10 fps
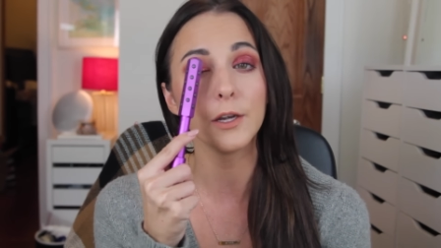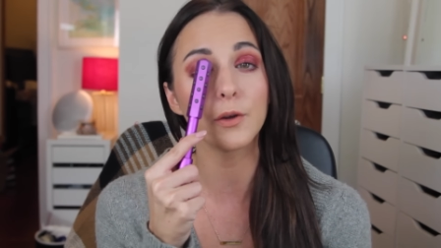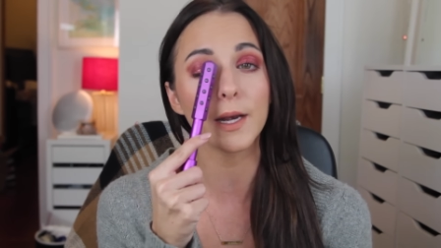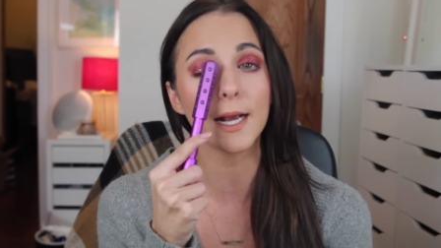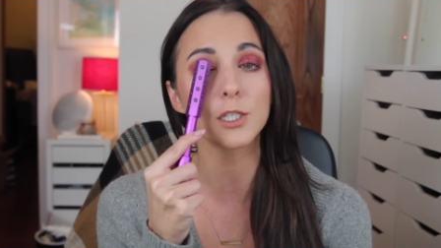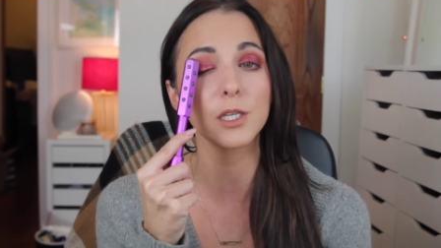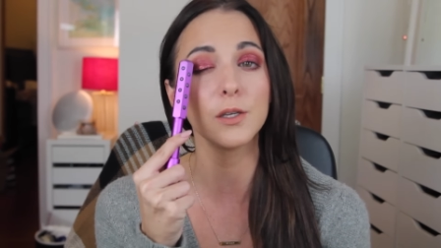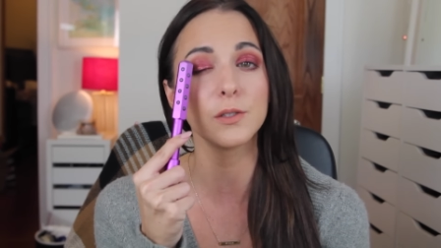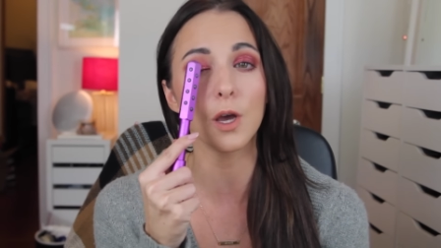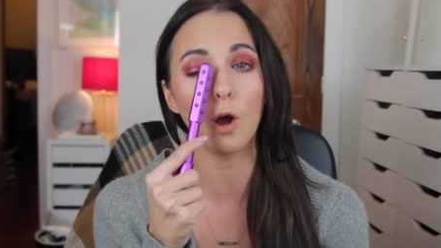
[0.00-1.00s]
And you can actually
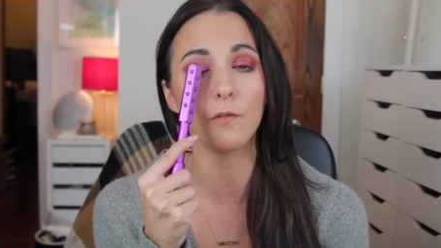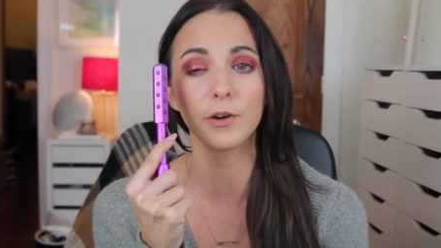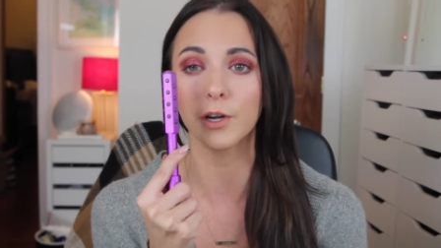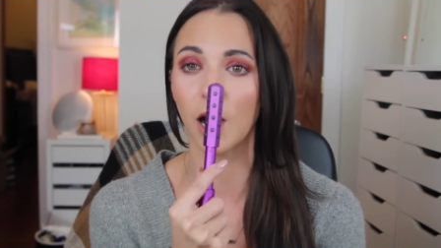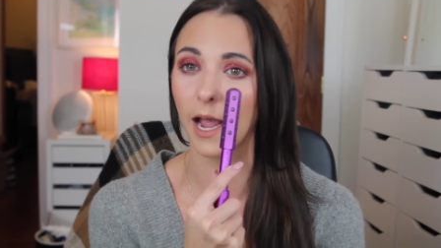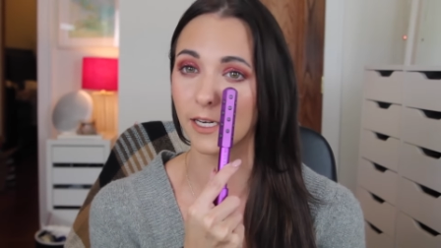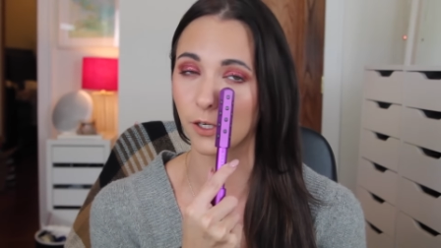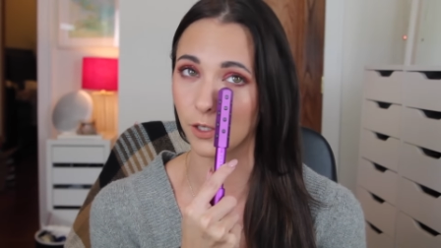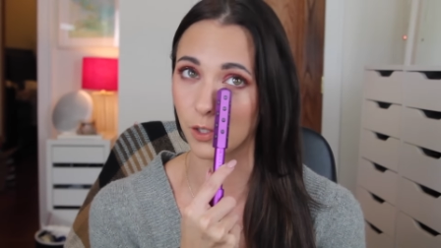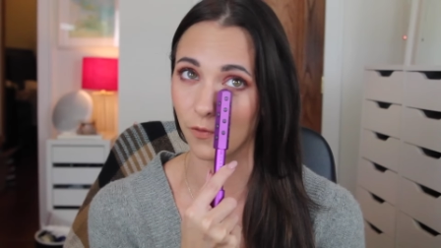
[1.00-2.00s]
use it over your eye
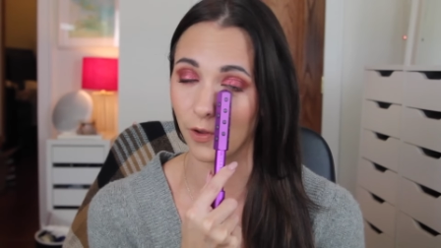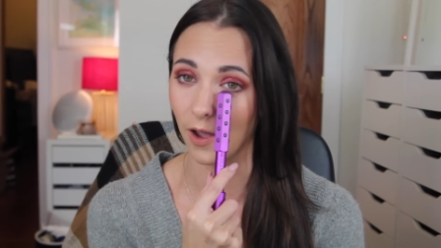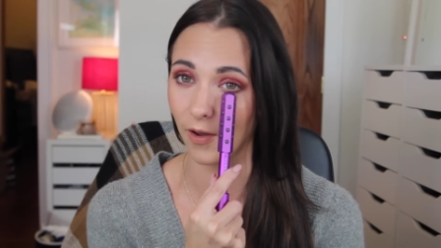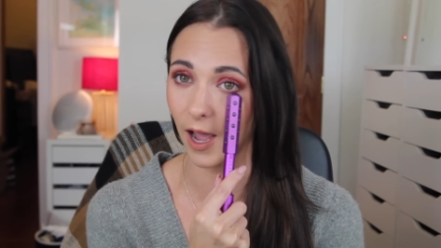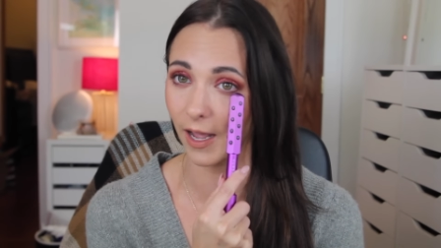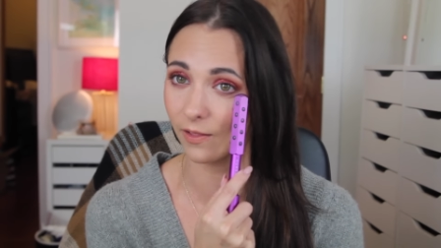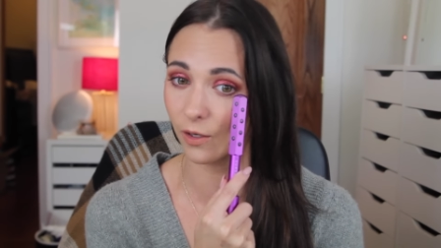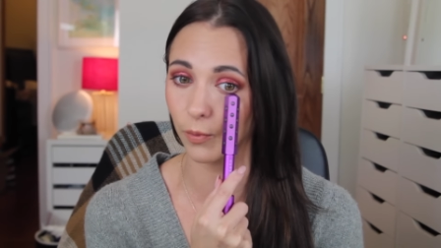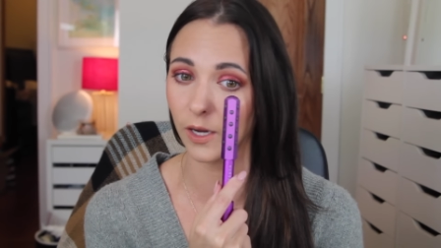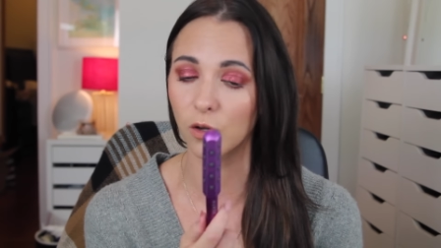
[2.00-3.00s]
too, so if you have
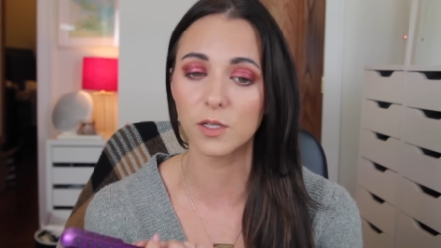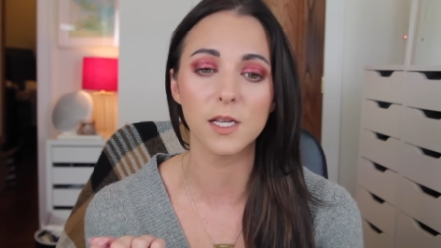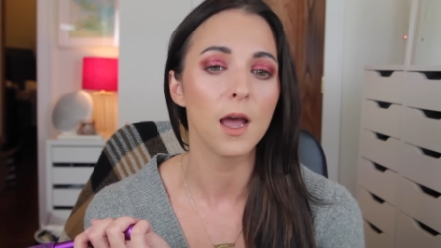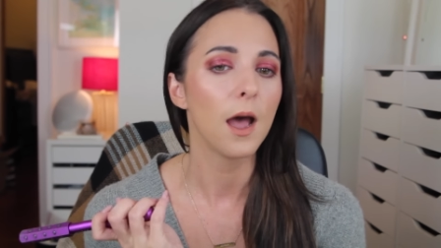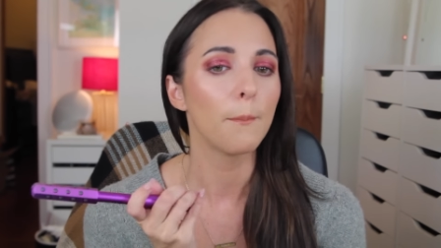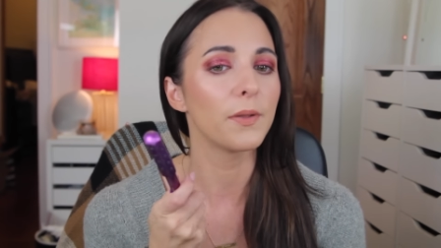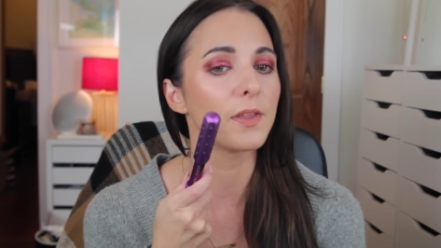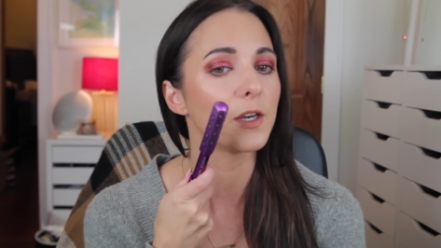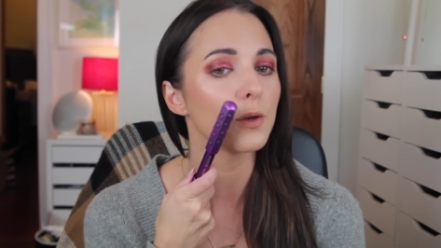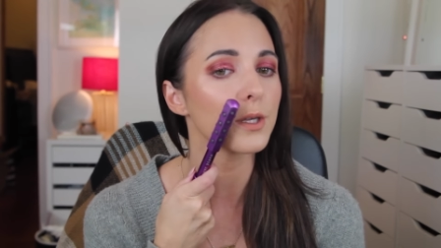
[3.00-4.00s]
eyelid wrinkles, but
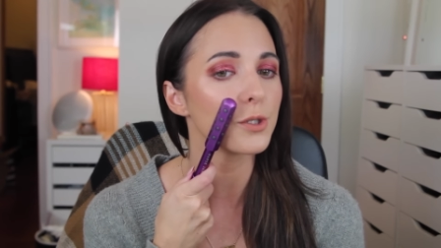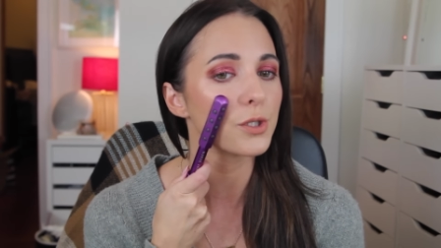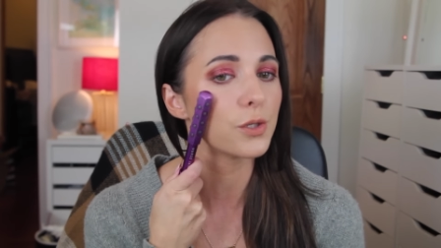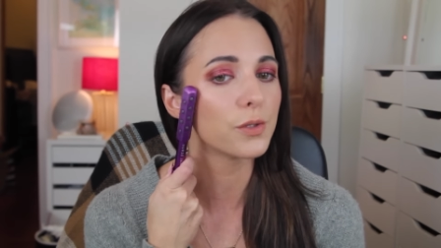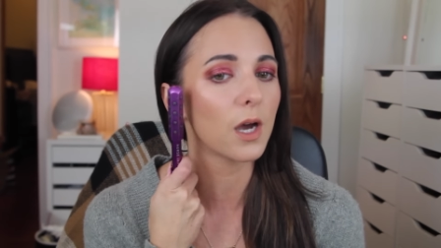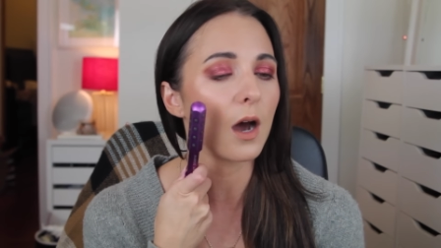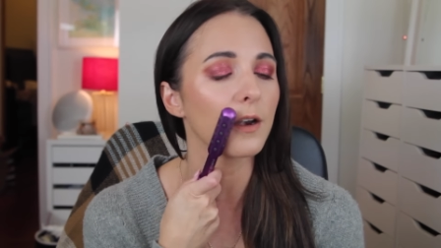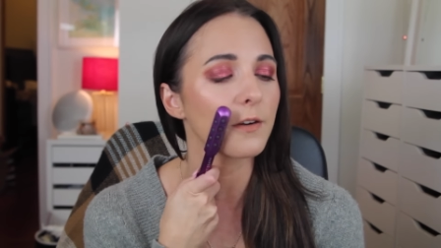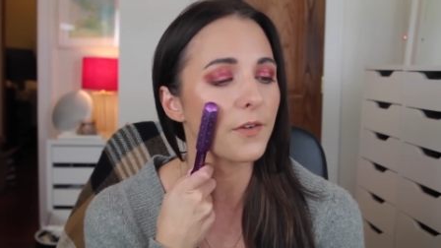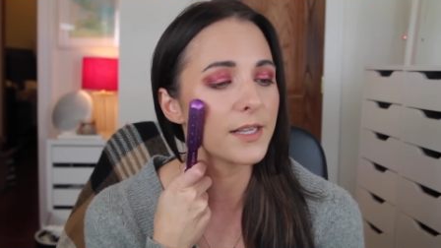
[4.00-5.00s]
then you can just use it
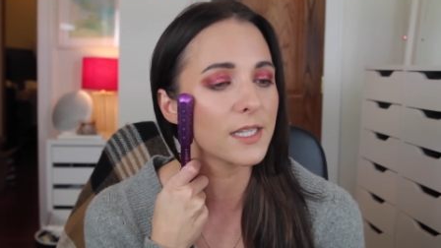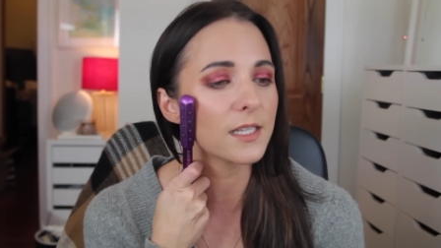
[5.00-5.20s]
on your face.